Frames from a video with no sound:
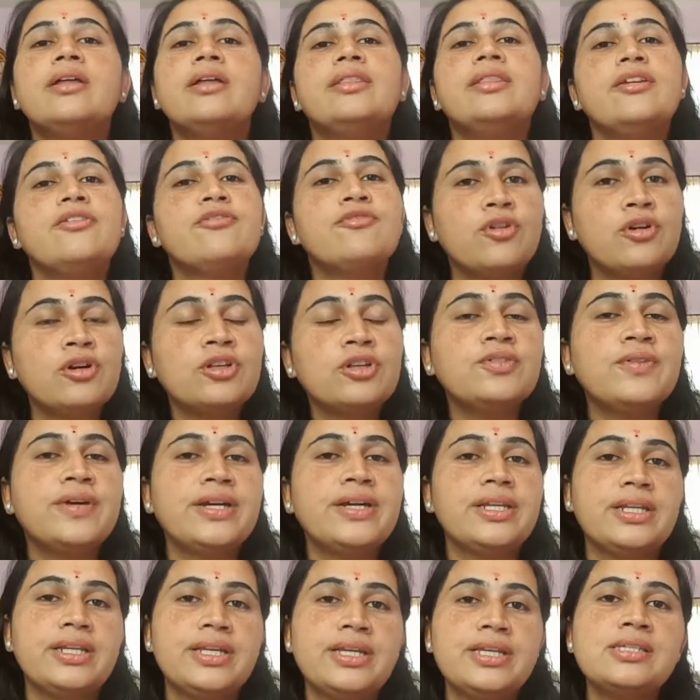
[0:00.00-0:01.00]
The fourth
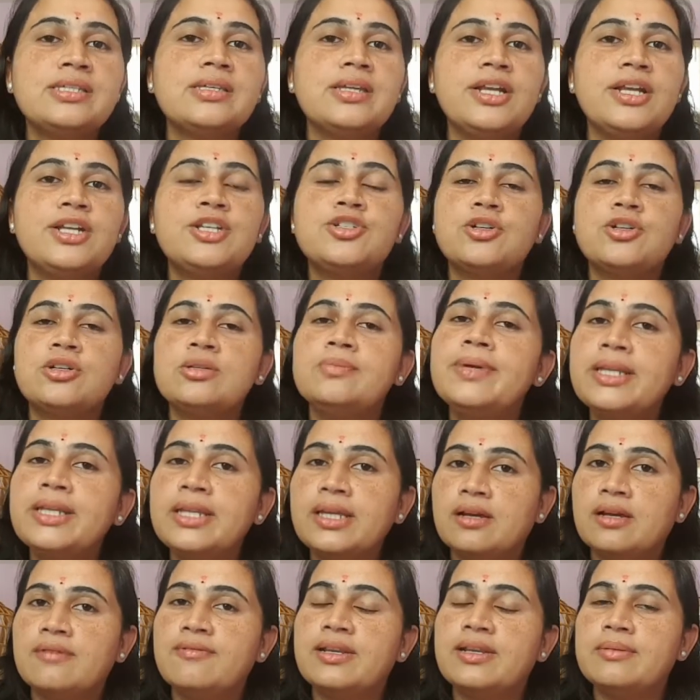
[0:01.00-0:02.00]
one is it should be
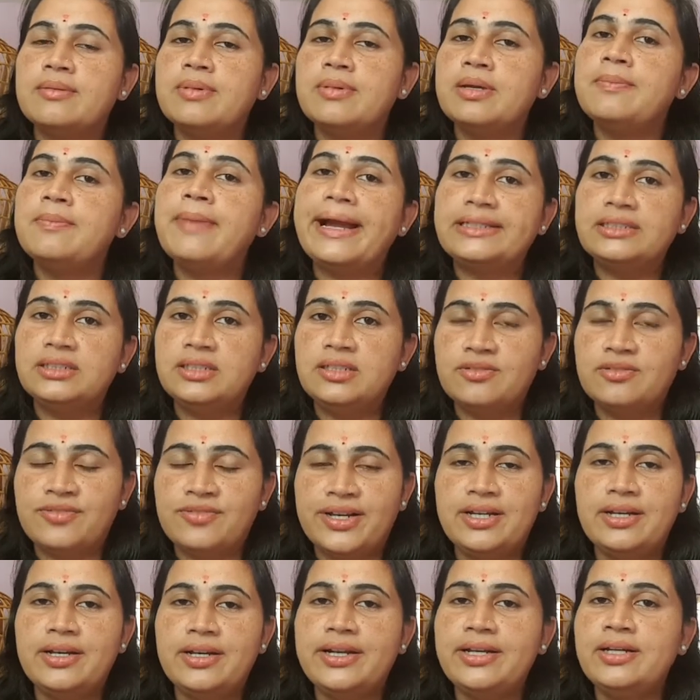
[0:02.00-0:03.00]
recoverable by the
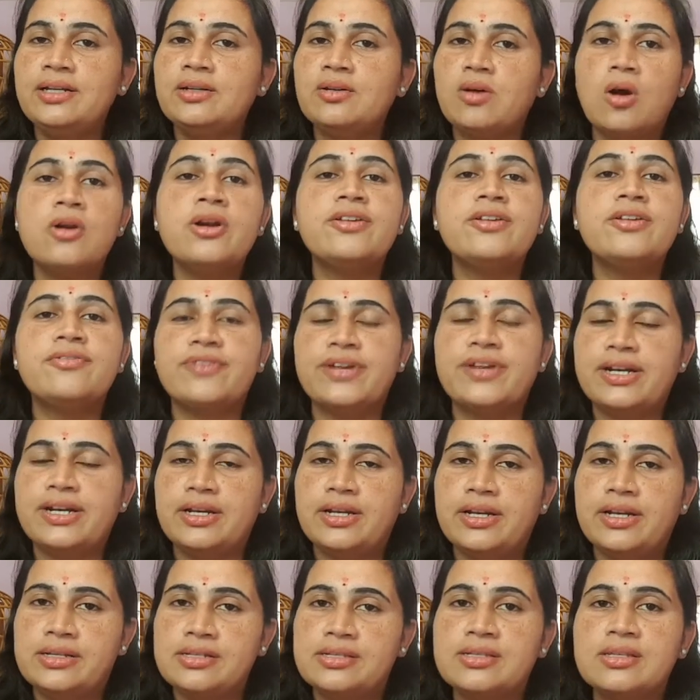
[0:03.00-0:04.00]
defendant or
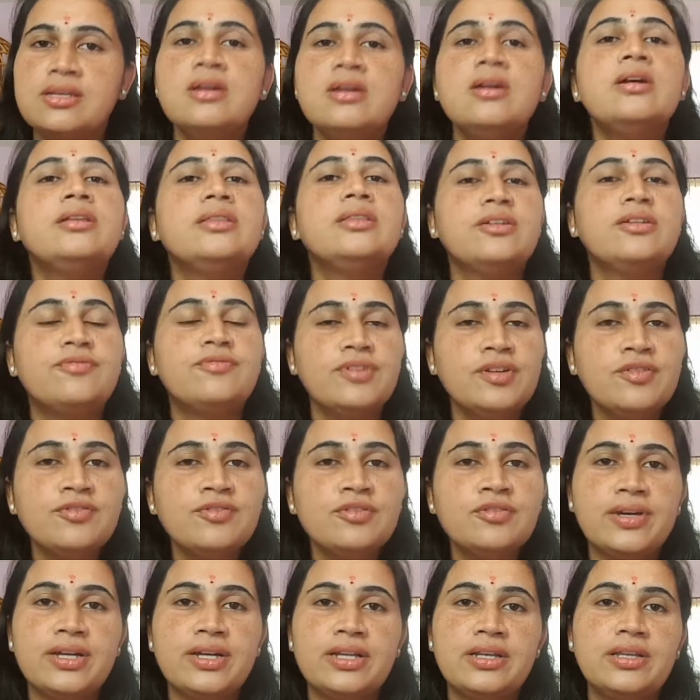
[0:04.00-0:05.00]
defendants. The
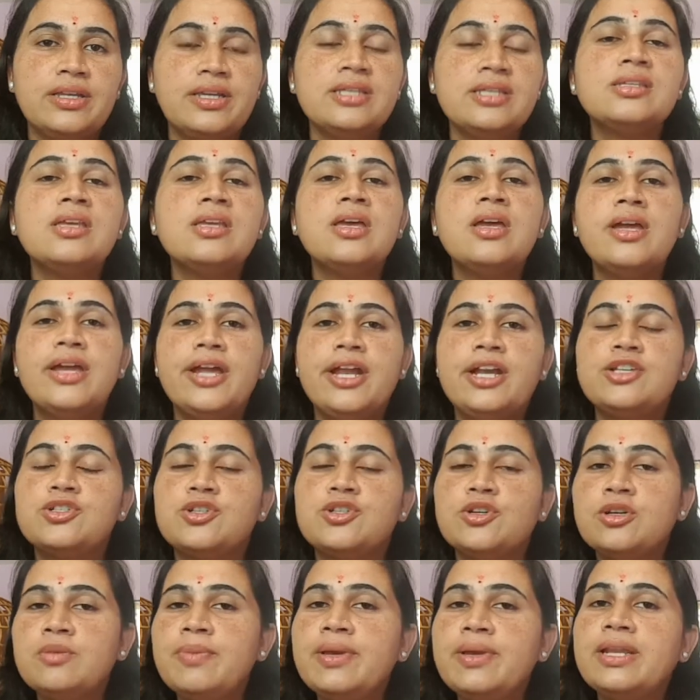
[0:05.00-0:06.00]
fifth one is it
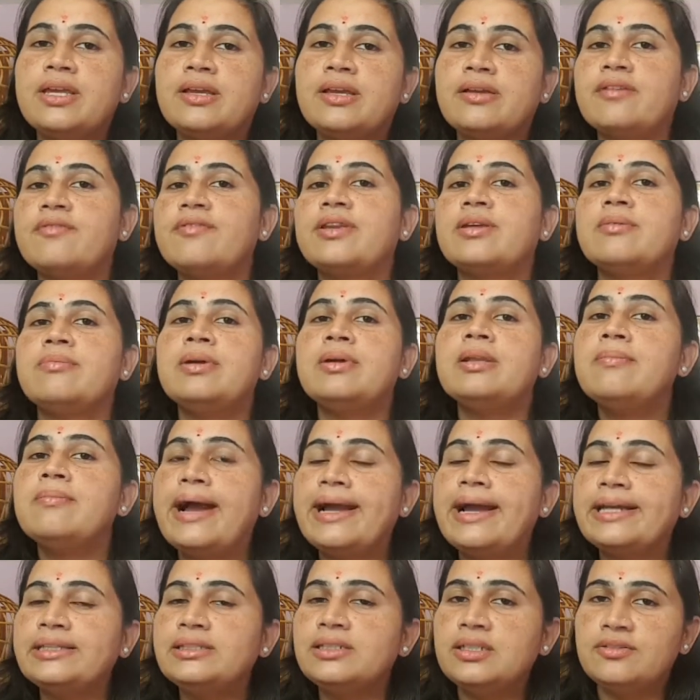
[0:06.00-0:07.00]
should be recoverable
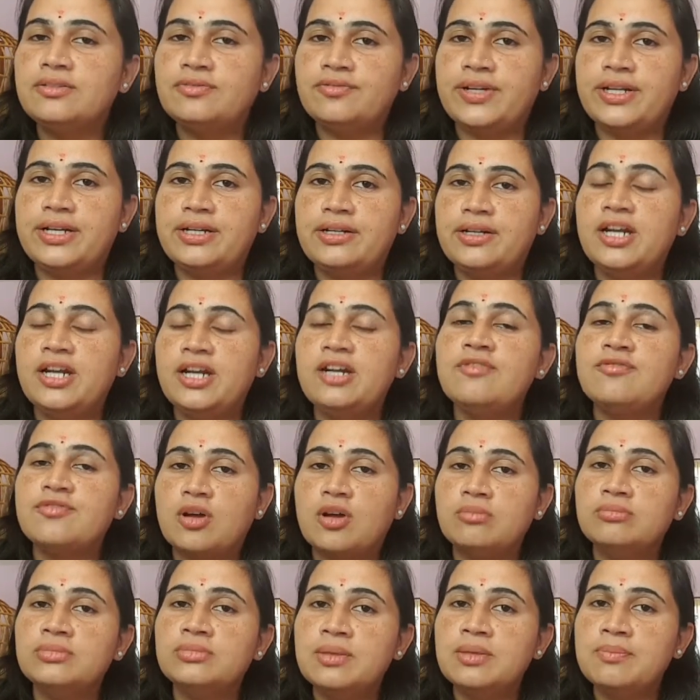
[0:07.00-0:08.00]
by the defendant
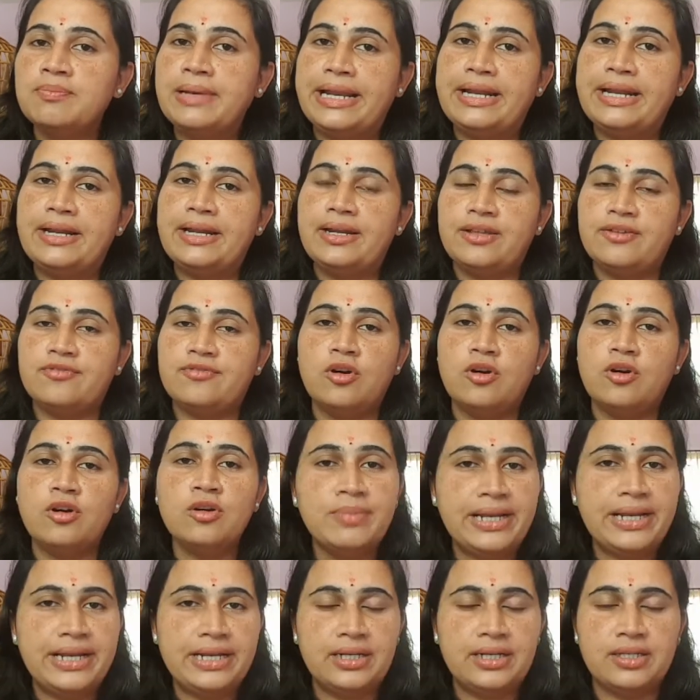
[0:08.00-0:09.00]
from the plaintiff or
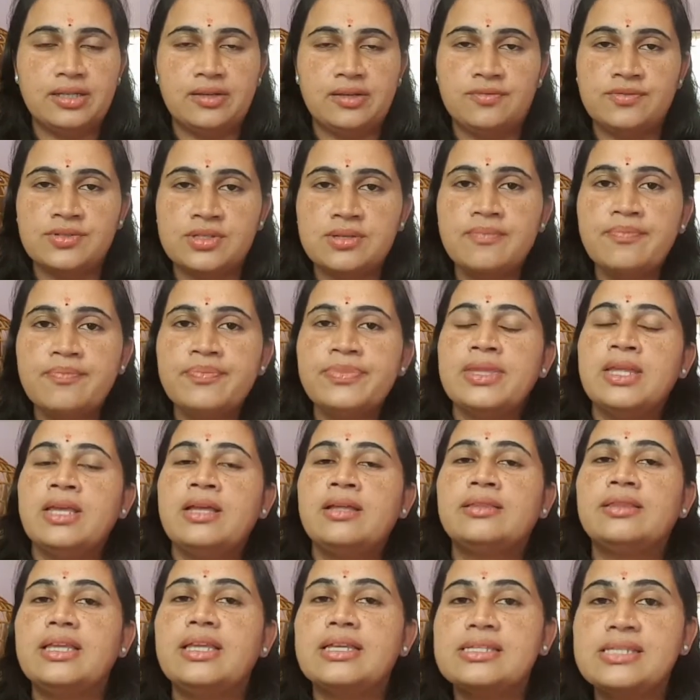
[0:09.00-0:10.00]
plaintiffs.
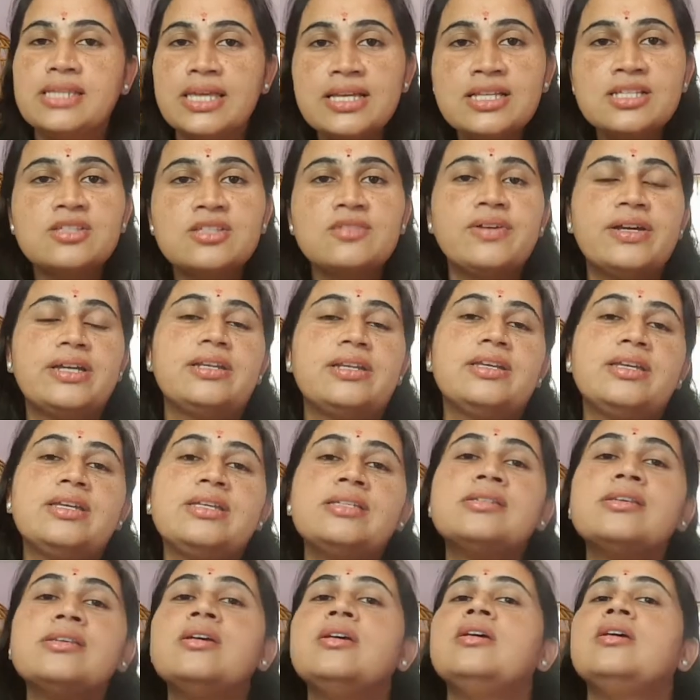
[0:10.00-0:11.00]
The sixth one
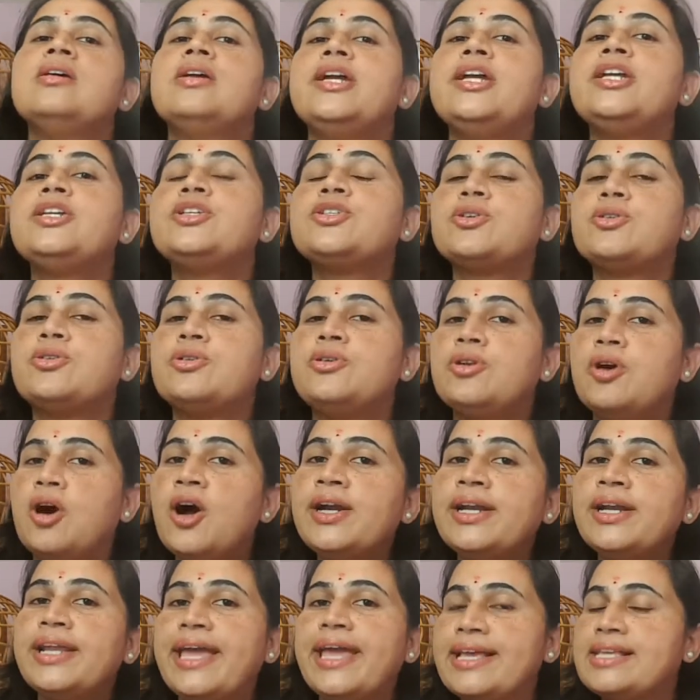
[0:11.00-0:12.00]
is it should
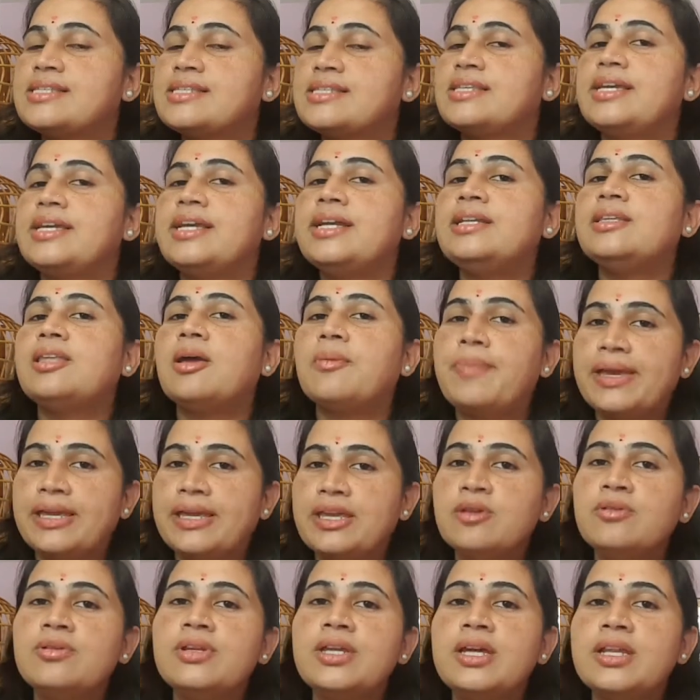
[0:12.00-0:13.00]
not exceed the
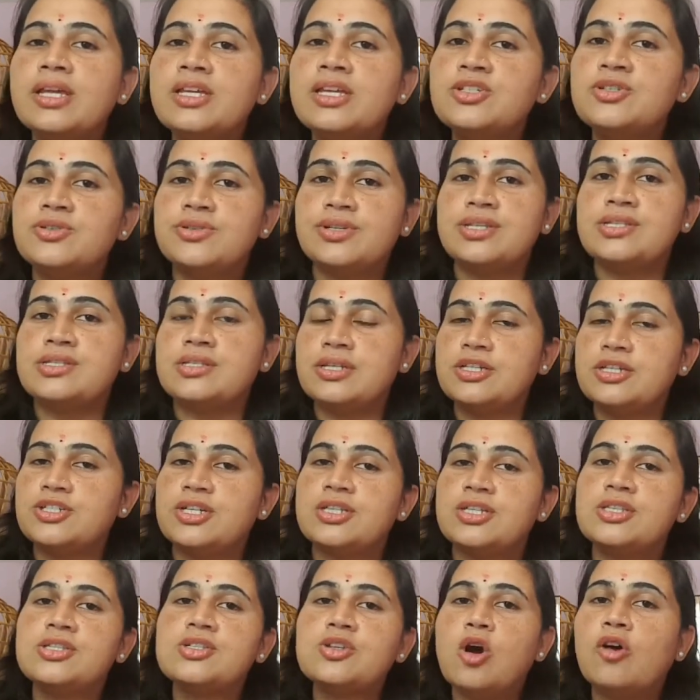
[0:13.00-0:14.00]
pecuniary
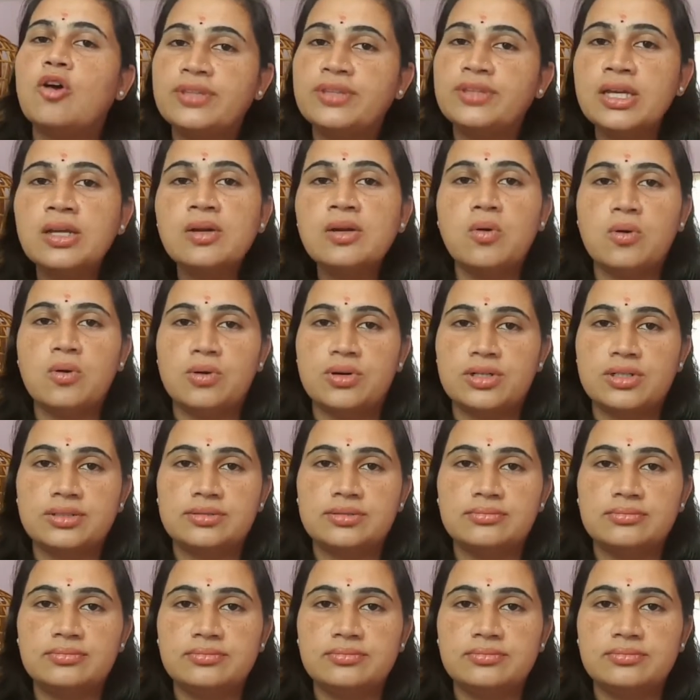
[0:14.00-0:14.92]
jurisdictions of the court.